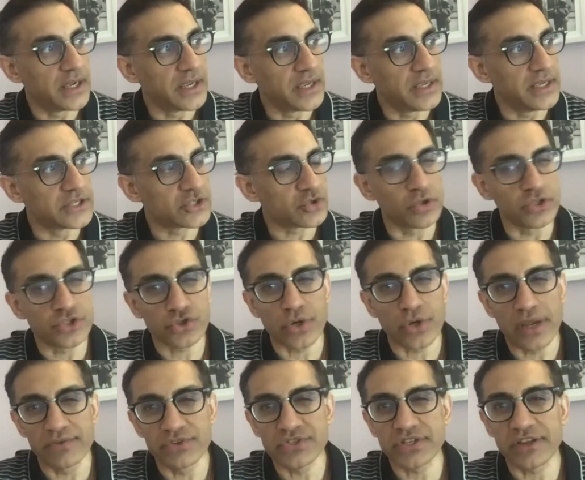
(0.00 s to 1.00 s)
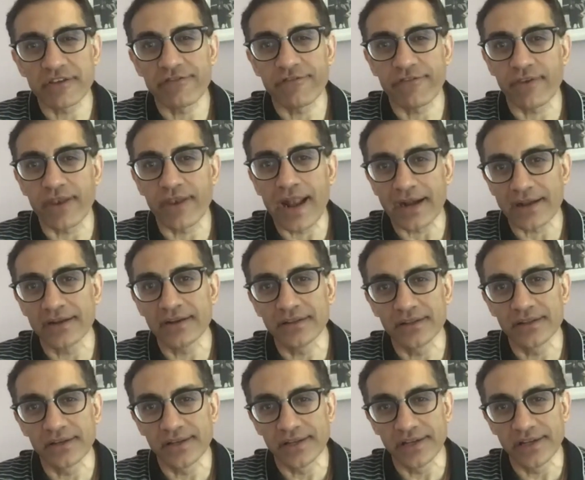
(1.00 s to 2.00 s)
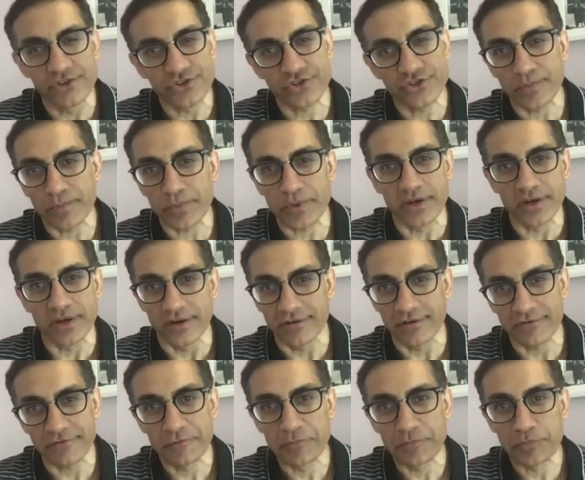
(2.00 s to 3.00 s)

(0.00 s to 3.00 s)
it's also, I would say, flattened the leadership curve.